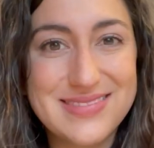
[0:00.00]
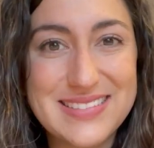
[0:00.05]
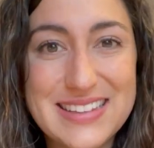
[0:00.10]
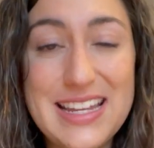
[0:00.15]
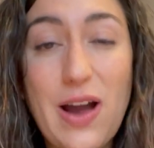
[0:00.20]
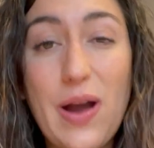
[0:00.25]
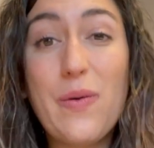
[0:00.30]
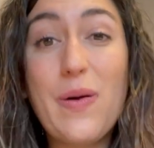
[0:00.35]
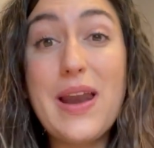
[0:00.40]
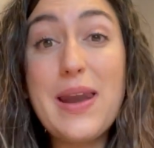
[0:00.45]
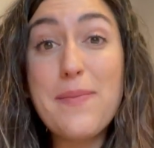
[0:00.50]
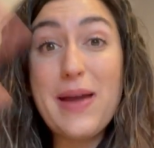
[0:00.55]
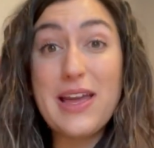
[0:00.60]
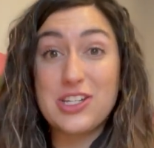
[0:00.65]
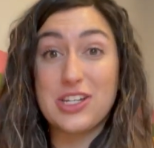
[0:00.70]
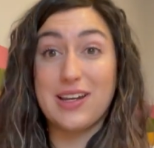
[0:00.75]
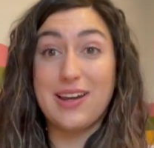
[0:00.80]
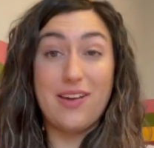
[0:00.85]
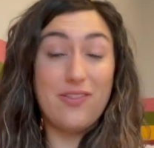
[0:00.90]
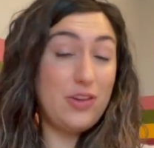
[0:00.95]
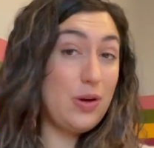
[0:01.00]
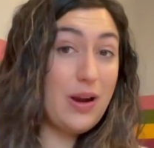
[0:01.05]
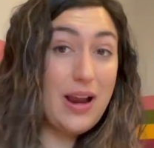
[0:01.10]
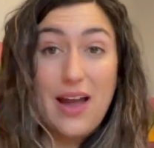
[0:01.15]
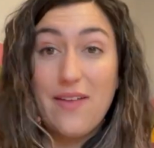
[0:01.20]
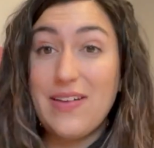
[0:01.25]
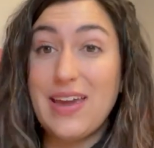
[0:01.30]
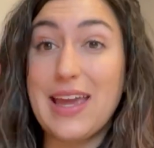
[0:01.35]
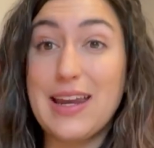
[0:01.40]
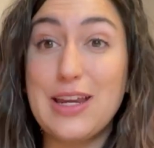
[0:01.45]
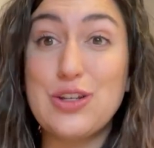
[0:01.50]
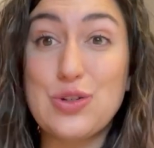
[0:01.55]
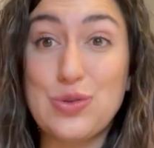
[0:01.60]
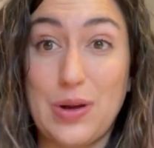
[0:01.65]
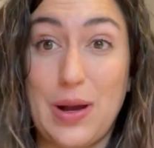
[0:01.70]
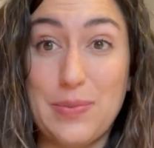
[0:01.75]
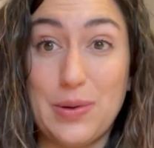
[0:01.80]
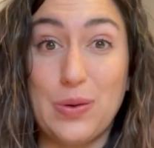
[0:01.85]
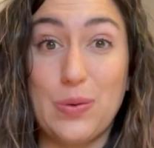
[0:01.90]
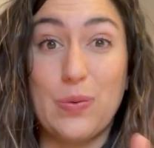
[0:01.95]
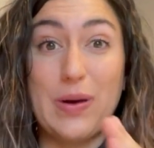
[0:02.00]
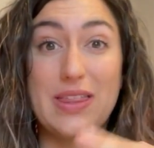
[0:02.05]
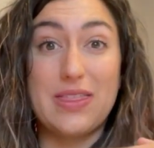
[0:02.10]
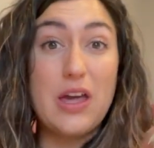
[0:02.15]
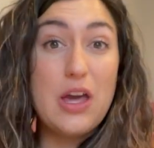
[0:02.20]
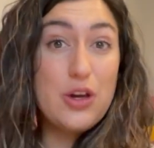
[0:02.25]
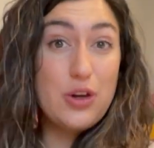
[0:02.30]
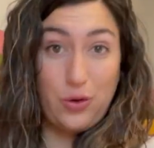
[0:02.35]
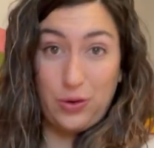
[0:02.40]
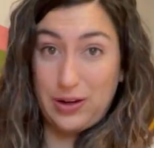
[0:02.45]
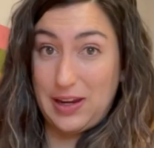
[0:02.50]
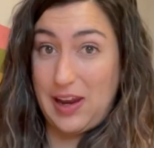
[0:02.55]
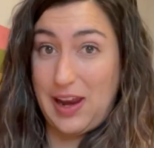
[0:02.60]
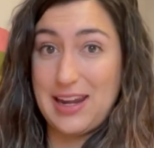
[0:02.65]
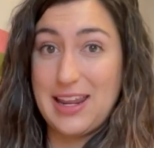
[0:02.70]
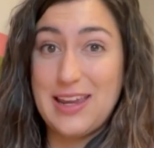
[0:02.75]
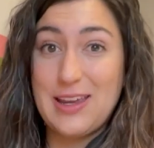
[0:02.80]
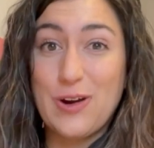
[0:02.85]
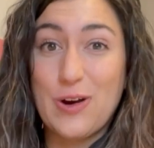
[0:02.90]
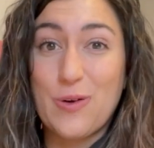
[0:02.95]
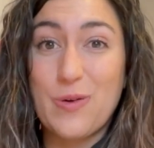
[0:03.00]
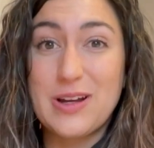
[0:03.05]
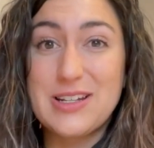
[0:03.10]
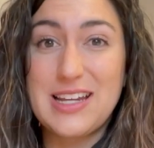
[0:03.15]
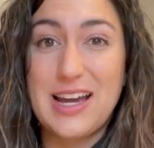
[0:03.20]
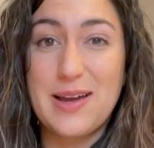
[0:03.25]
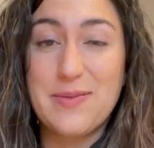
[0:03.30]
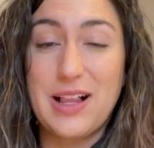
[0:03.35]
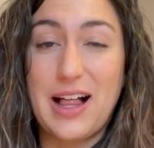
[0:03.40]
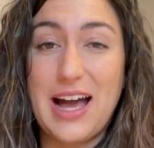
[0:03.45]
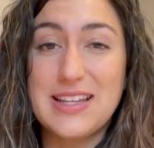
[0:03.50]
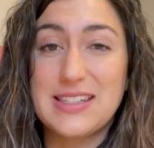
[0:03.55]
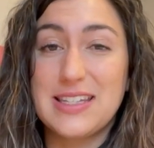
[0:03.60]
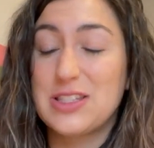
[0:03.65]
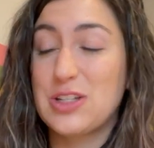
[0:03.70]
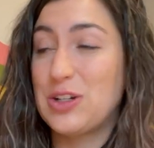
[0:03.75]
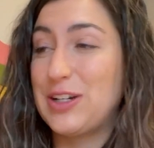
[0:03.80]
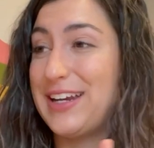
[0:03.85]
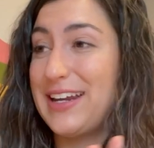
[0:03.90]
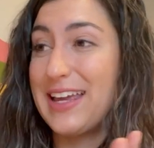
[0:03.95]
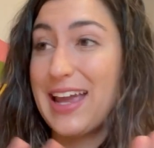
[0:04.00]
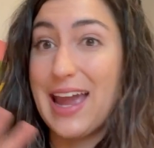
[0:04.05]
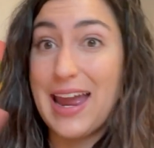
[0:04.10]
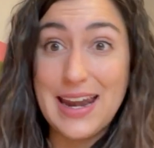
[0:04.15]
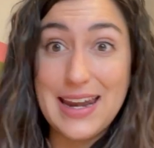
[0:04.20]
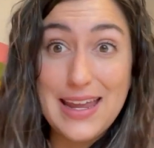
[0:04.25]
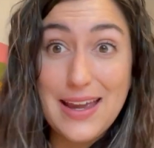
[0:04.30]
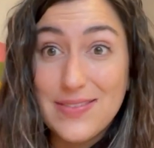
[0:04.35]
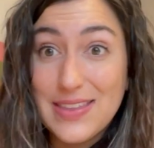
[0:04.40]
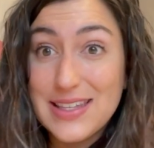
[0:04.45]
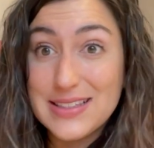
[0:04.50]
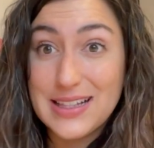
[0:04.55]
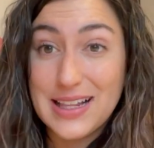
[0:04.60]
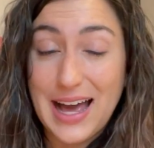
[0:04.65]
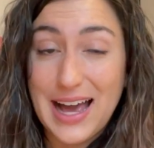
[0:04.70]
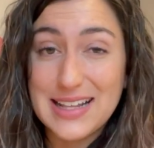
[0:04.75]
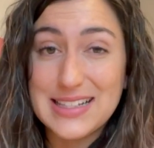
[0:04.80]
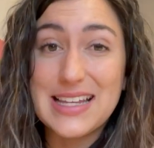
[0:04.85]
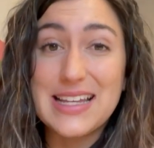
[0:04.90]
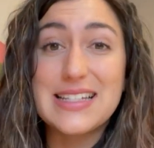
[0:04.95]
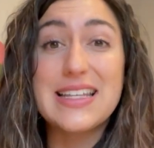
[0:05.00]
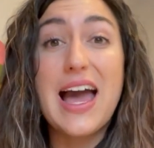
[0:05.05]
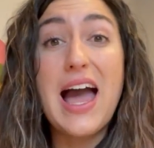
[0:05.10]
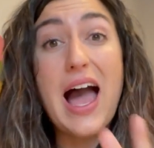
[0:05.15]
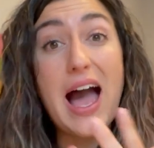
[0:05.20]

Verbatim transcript: Now I wanna mention, if you're having any trouble with creating your one-time classes, creating any of these classes,